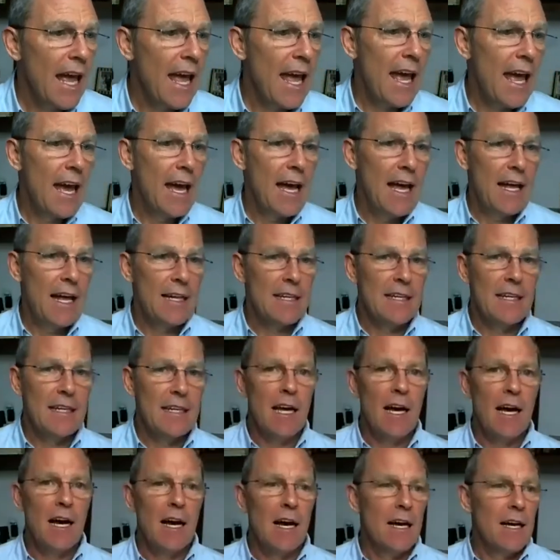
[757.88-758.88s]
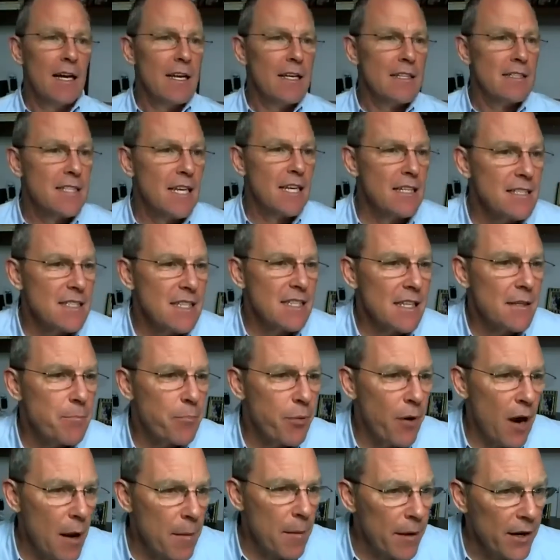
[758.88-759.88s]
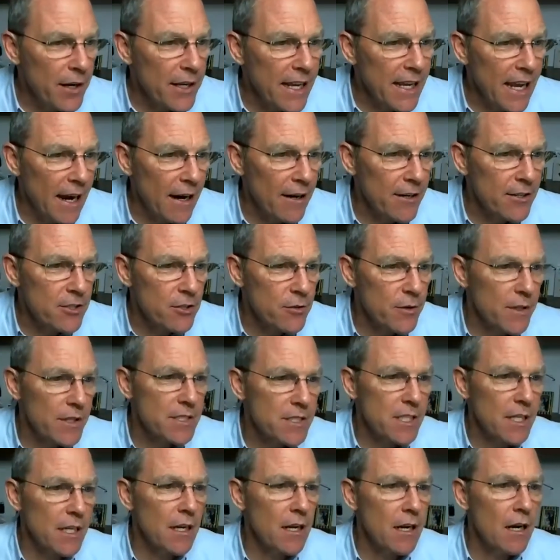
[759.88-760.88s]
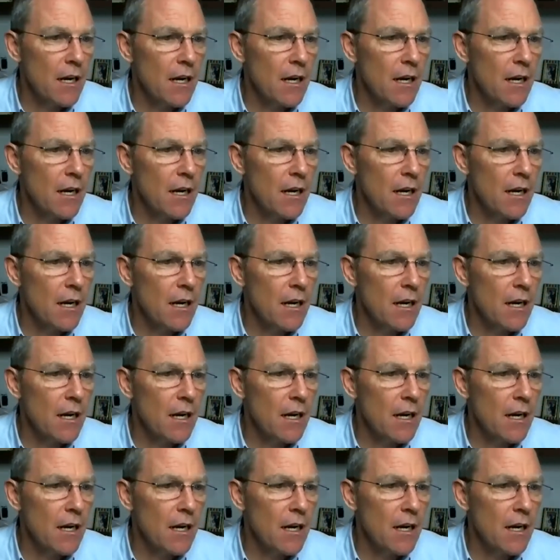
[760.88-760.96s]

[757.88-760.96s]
And it says the primary characteristic